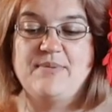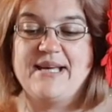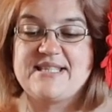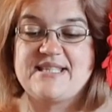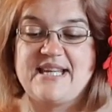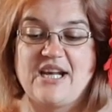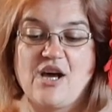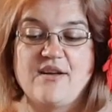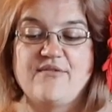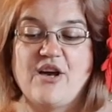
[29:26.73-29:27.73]
But as I said,
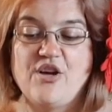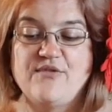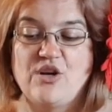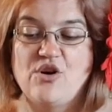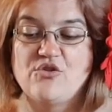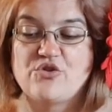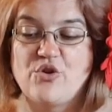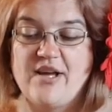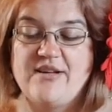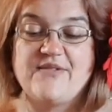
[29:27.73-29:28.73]
I've overlocked
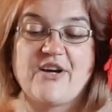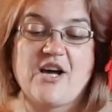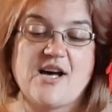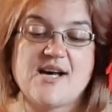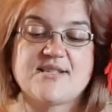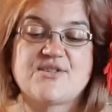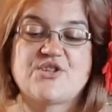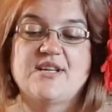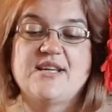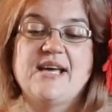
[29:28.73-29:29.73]
or
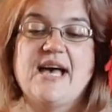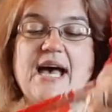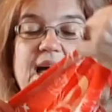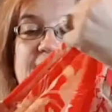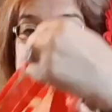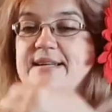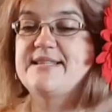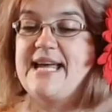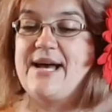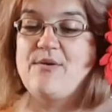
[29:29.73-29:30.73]
overcast,
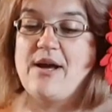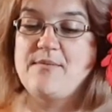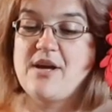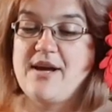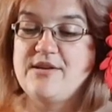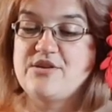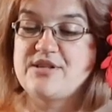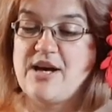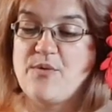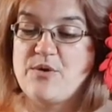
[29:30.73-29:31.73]
and now I'm going to
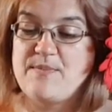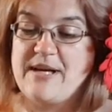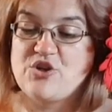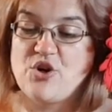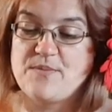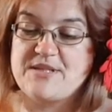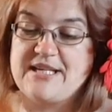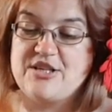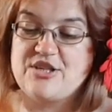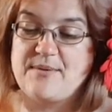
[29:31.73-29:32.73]
start with my top
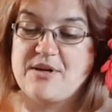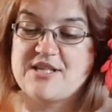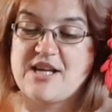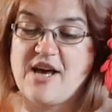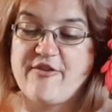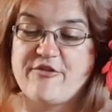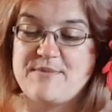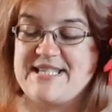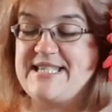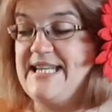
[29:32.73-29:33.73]
stitch. And I'm going to start from
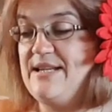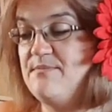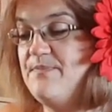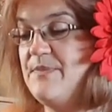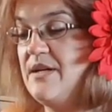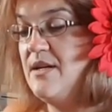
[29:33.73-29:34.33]
the seam.